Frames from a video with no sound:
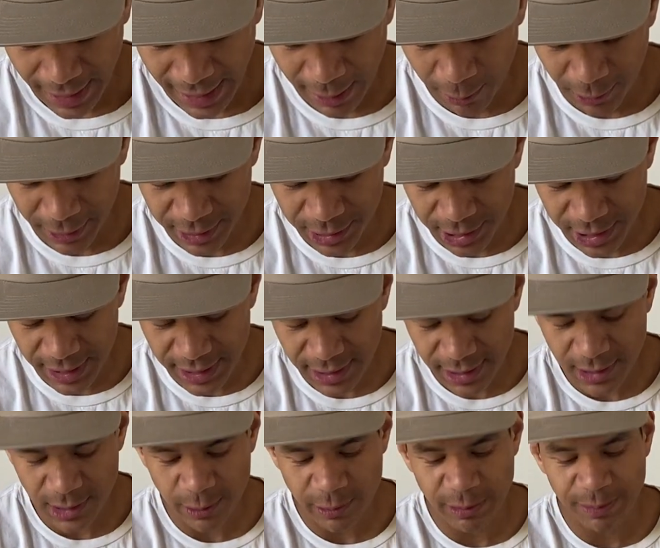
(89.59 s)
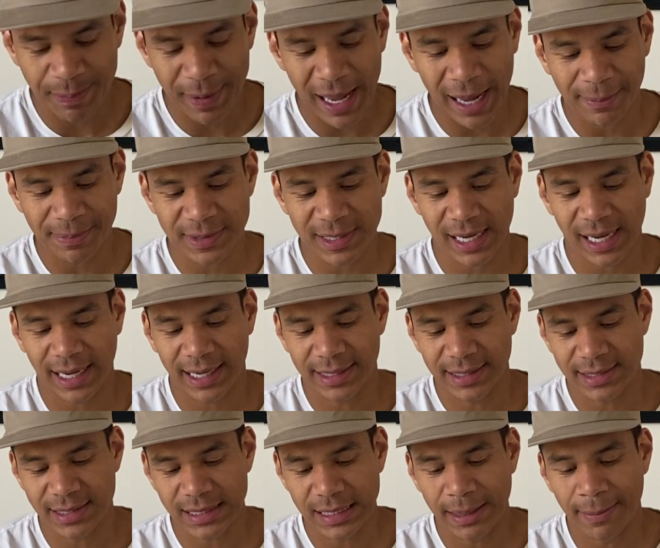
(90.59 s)
And when Jesus was
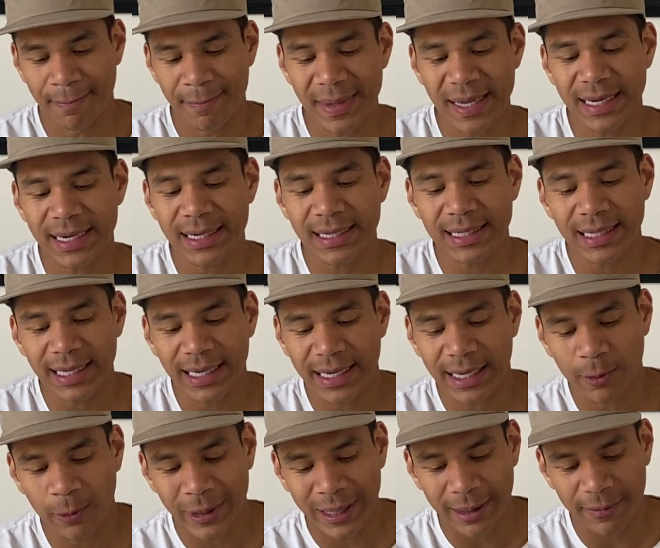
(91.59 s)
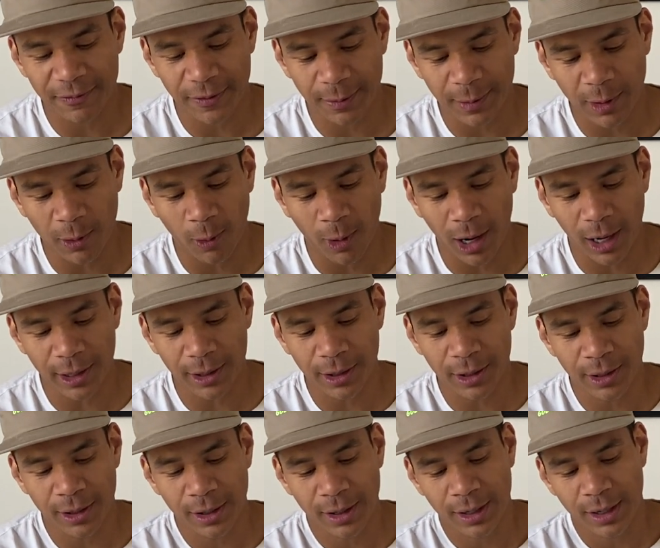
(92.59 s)
baptized, immediately he went up from the
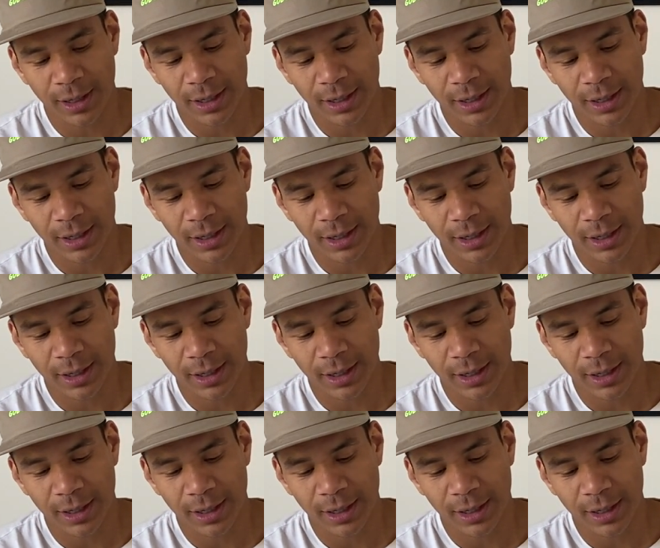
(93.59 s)
water,